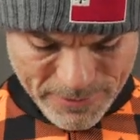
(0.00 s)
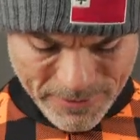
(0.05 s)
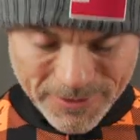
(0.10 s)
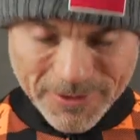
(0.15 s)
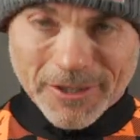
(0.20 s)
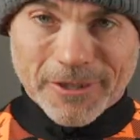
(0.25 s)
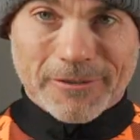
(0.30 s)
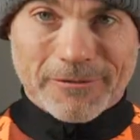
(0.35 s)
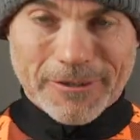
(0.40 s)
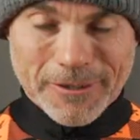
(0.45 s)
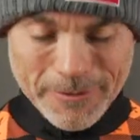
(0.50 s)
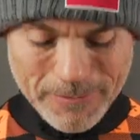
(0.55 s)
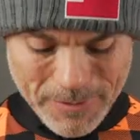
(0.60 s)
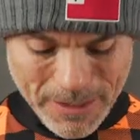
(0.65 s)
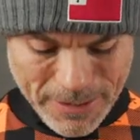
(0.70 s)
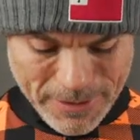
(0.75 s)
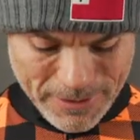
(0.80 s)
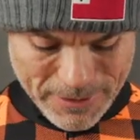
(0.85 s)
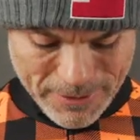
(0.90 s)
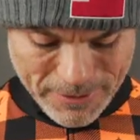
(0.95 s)
Those aren't real
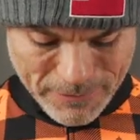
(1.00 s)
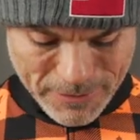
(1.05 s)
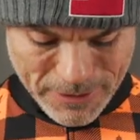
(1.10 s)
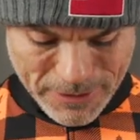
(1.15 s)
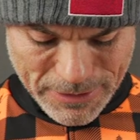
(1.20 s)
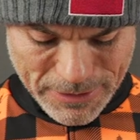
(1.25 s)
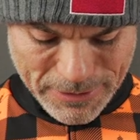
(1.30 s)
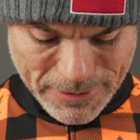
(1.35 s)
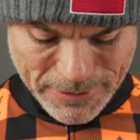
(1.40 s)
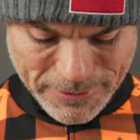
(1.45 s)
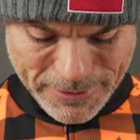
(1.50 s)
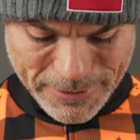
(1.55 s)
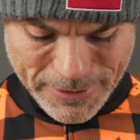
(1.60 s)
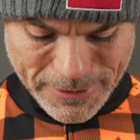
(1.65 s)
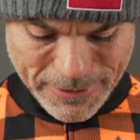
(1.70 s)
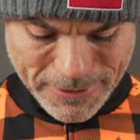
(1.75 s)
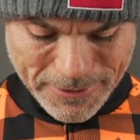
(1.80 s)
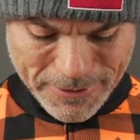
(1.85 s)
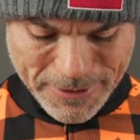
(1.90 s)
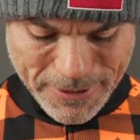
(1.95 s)
buttons if you can't tell. It's
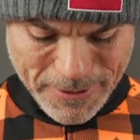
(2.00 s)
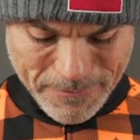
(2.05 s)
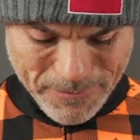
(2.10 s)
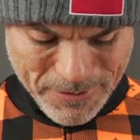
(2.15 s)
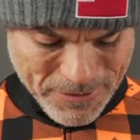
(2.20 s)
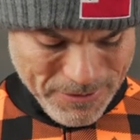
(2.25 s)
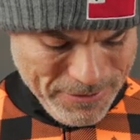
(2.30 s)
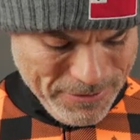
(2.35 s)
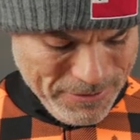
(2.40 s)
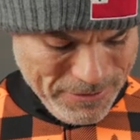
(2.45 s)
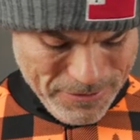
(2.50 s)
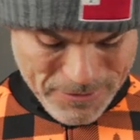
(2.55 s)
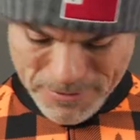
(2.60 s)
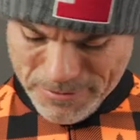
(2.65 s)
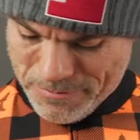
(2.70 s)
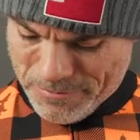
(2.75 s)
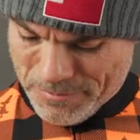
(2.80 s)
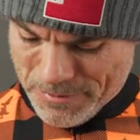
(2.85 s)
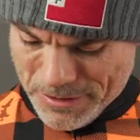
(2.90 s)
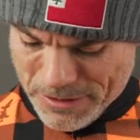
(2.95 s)
got a zip,
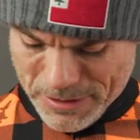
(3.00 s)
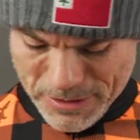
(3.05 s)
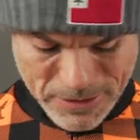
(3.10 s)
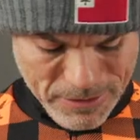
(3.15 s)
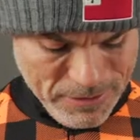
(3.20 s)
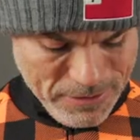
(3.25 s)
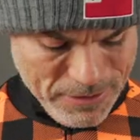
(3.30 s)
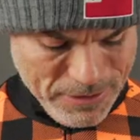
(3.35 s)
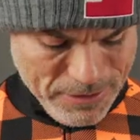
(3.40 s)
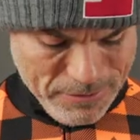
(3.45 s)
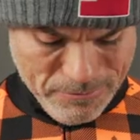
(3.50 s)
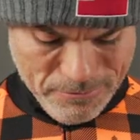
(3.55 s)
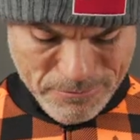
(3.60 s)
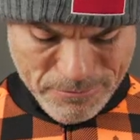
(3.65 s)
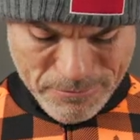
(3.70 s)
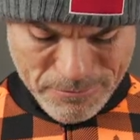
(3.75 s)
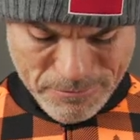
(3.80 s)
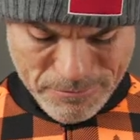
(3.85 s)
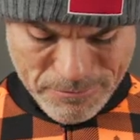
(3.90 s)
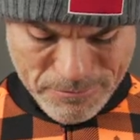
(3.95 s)
but then it's got
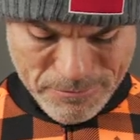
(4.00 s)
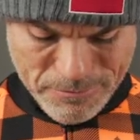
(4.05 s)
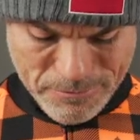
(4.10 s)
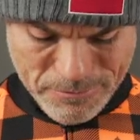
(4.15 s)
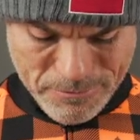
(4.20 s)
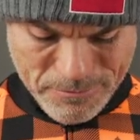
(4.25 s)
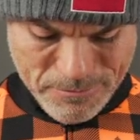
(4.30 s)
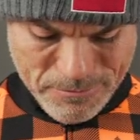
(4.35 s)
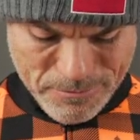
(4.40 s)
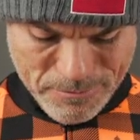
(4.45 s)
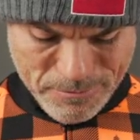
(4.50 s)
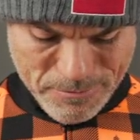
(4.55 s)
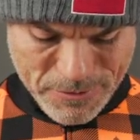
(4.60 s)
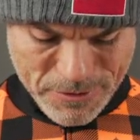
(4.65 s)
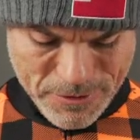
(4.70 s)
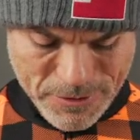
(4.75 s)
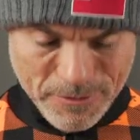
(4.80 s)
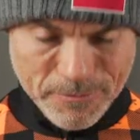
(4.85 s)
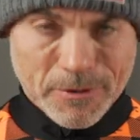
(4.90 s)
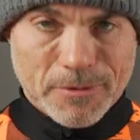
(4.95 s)

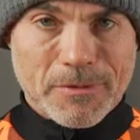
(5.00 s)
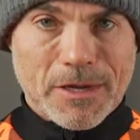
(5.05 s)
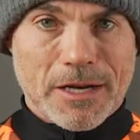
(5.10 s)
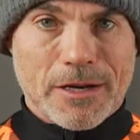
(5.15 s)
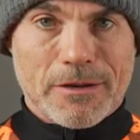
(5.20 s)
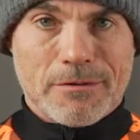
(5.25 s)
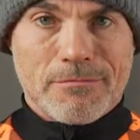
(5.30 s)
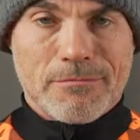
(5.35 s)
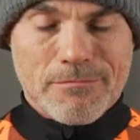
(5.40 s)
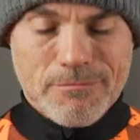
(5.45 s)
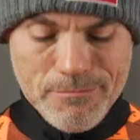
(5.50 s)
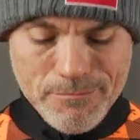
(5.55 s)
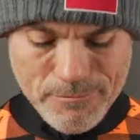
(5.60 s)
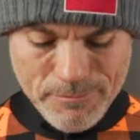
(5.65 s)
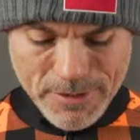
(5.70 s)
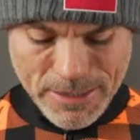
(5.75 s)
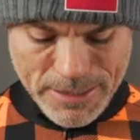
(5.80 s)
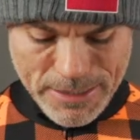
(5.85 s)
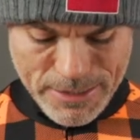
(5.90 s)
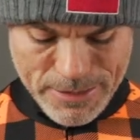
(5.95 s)
sublimated
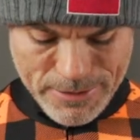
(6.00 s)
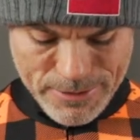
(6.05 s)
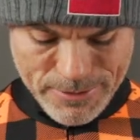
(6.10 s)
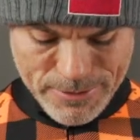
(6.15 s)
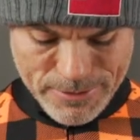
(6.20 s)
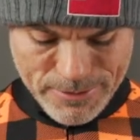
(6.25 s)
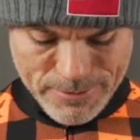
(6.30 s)
buttons.